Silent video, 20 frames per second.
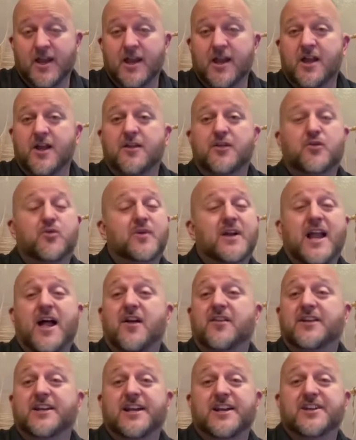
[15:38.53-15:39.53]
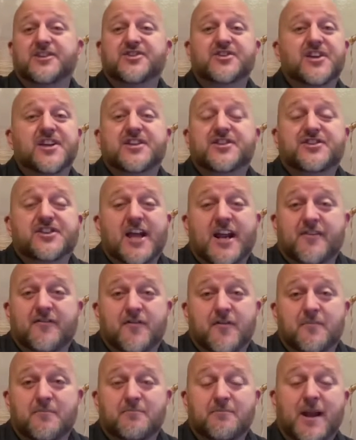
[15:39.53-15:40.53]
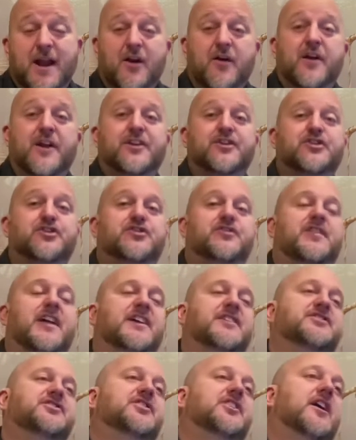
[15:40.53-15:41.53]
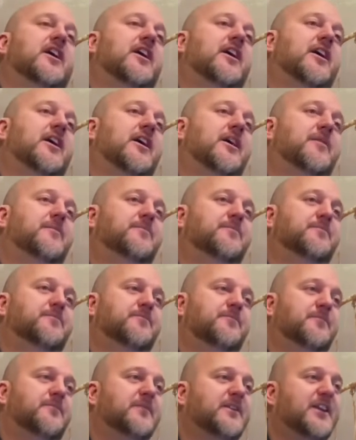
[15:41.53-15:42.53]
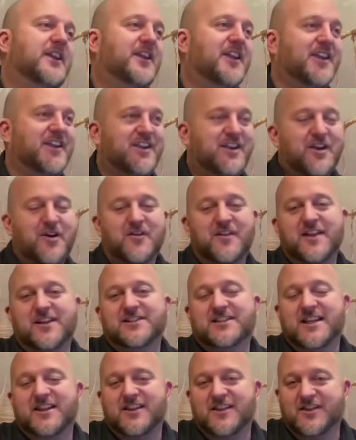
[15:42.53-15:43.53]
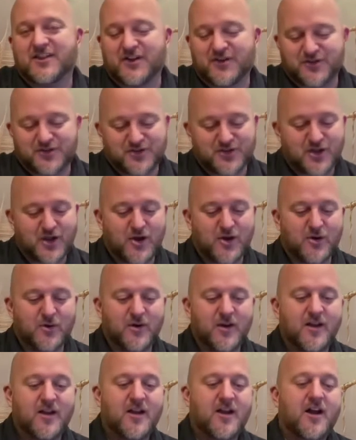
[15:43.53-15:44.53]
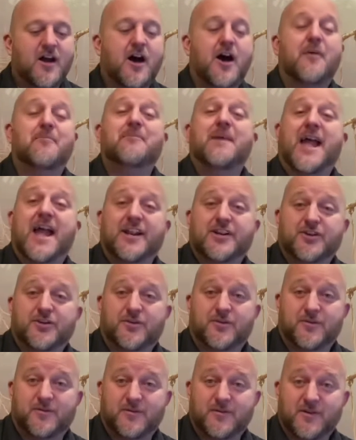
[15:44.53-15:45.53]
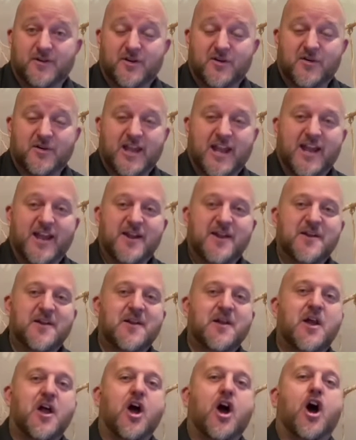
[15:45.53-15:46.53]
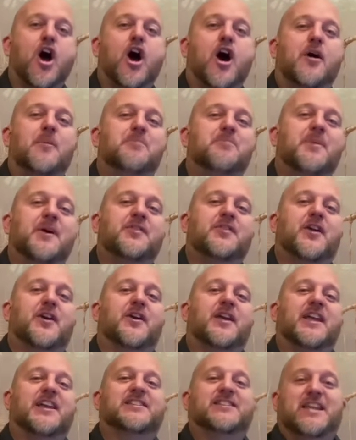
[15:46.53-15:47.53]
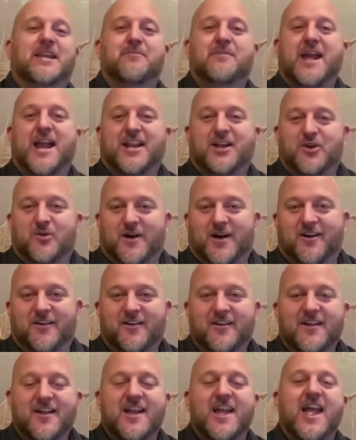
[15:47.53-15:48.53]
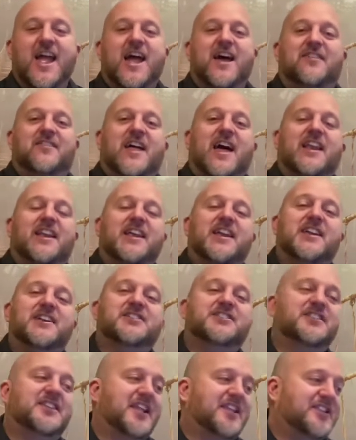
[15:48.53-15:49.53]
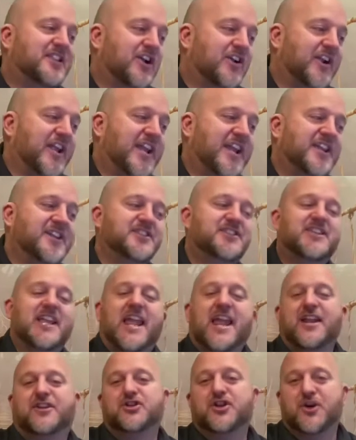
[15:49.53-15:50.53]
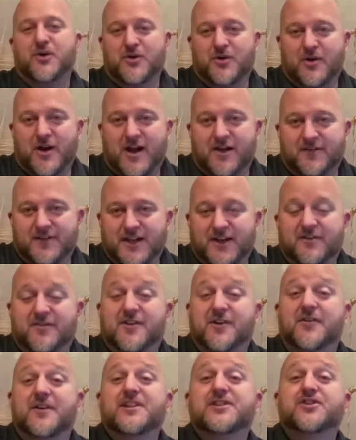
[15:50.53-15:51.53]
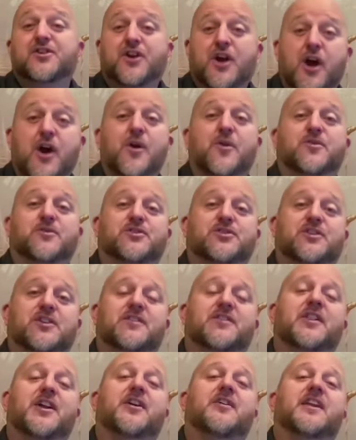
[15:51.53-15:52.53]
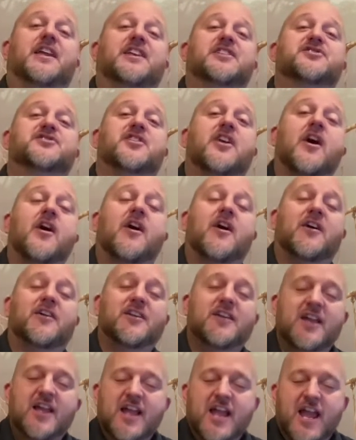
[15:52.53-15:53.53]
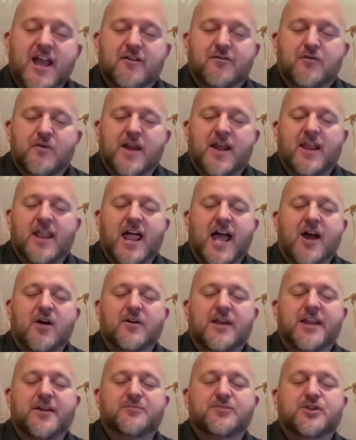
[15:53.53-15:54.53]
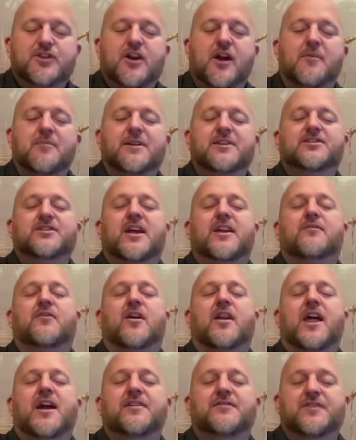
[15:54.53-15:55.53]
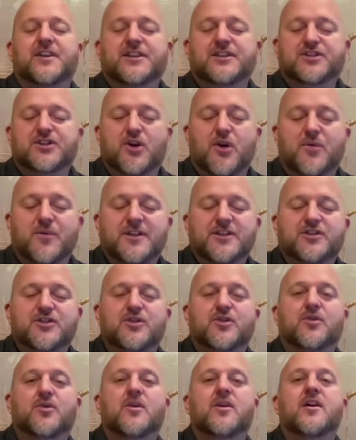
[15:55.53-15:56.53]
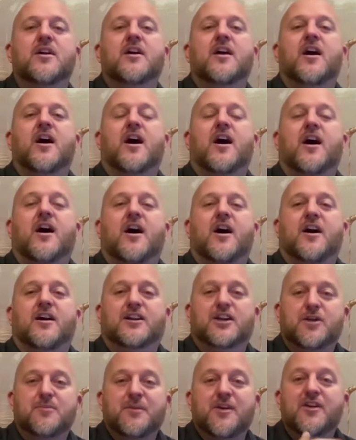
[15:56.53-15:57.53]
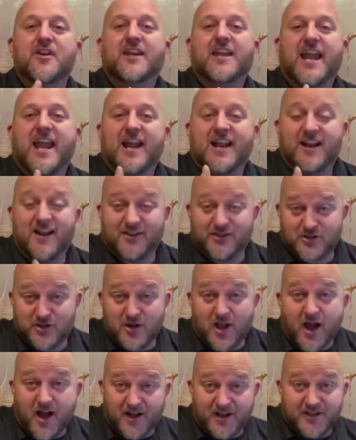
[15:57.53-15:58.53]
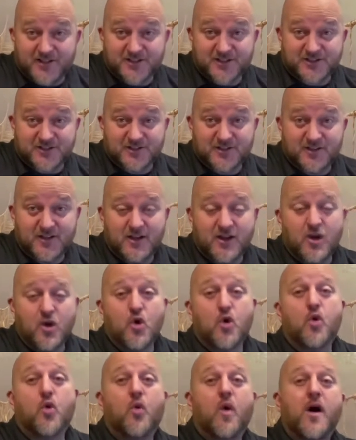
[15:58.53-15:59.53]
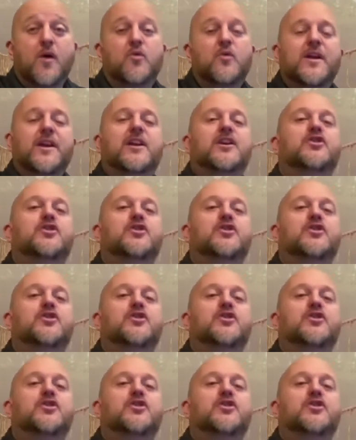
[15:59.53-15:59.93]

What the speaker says: The reality is, inside of a marriage, that, you know, they say that there's no manual, okay? But there is Emmanuel. And that is that there is a tutor out there. There is a coach. There is God. If we allow Him to come inside of our life, He's going to communicate to us what we can